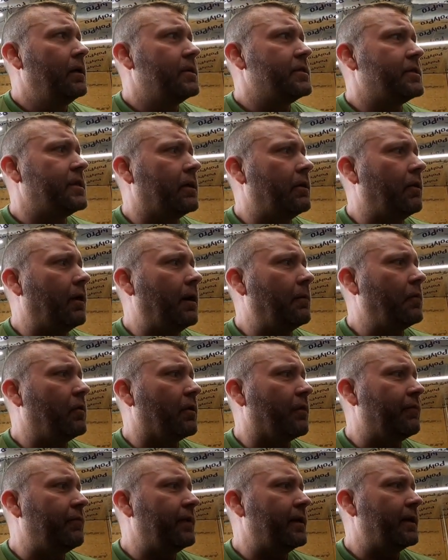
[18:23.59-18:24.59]
So I'm
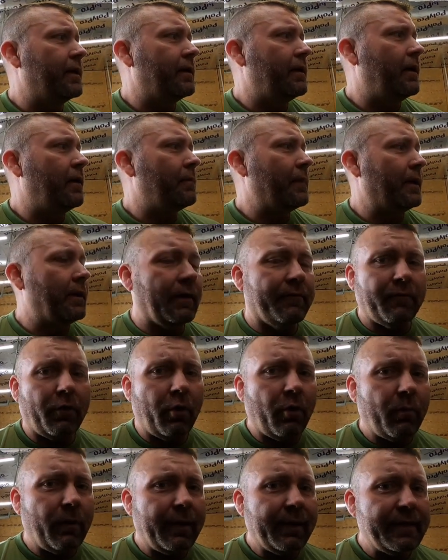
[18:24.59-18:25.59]
going to fit it up, and I've
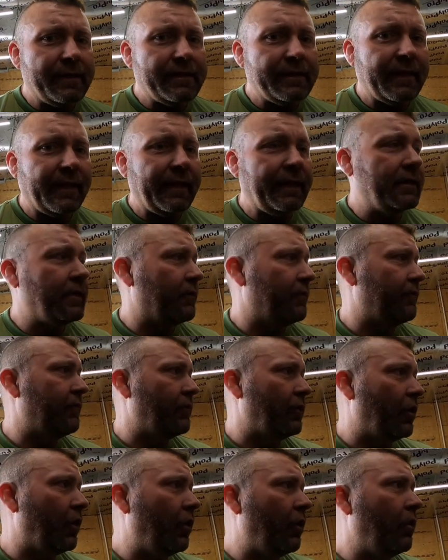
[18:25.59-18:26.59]
already seen a
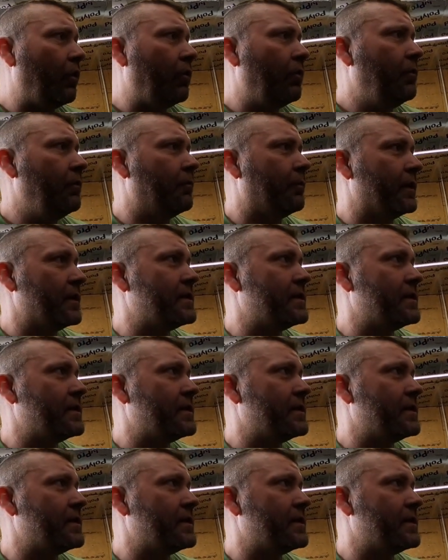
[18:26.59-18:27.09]
flaw